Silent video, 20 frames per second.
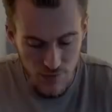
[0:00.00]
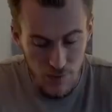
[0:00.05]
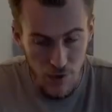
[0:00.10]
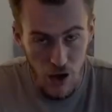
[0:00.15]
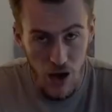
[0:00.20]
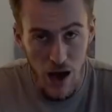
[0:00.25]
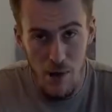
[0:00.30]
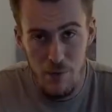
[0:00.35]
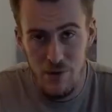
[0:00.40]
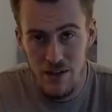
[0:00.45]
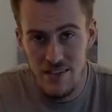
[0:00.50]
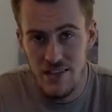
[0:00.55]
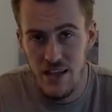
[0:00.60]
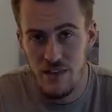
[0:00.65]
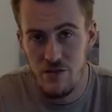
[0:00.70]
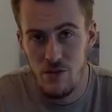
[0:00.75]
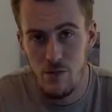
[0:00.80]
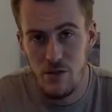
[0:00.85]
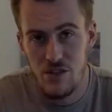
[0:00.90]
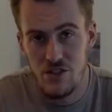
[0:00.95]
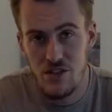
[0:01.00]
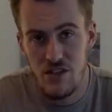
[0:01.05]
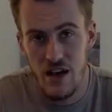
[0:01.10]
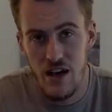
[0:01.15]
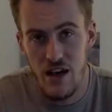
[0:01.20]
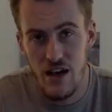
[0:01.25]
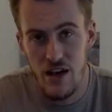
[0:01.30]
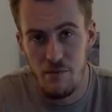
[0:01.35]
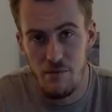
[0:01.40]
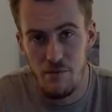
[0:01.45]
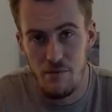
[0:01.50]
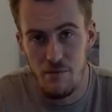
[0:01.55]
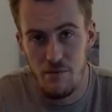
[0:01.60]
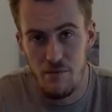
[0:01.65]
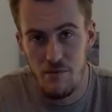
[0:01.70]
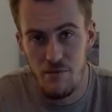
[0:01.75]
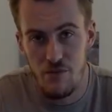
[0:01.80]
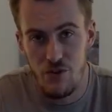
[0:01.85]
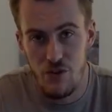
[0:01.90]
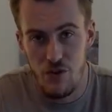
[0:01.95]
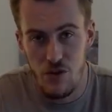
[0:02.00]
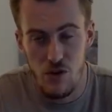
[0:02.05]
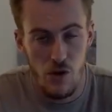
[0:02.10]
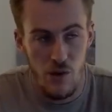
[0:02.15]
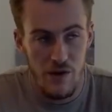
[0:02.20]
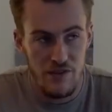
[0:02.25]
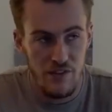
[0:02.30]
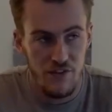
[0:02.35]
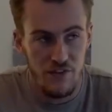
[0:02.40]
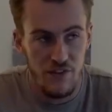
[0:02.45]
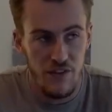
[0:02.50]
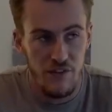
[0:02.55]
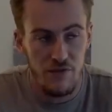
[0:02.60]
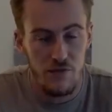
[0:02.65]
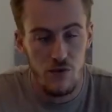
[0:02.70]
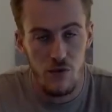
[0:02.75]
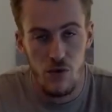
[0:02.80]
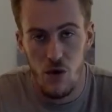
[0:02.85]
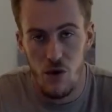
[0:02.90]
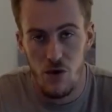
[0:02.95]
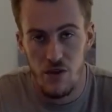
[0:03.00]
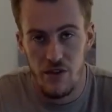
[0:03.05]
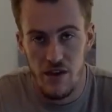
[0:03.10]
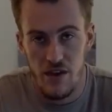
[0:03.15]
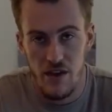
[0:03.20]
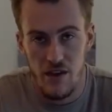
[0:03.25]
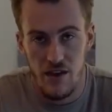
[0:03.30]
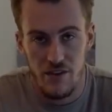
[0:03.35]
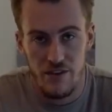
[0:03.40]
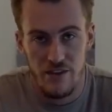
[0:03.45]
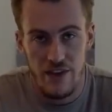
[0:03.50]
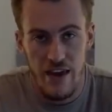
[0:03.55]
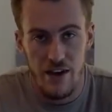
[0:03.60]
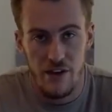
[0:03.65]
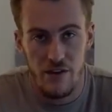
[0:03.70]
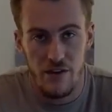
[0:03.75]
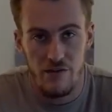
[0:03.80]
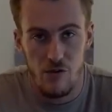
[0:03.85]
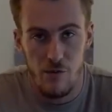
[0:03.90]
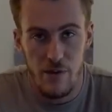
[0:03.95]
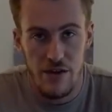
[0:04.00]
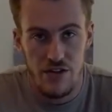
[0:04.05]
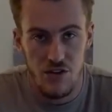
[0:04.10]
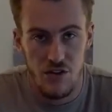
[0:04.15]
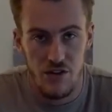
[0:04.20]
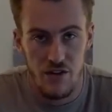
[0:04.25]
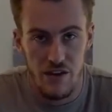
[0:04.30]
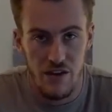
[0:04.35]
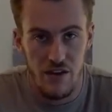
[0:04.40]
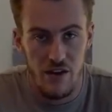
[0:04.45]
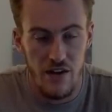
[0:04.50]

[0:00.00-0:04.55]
But I'm going to save you a bunch of time so you don't have to sit through all the scattered information on the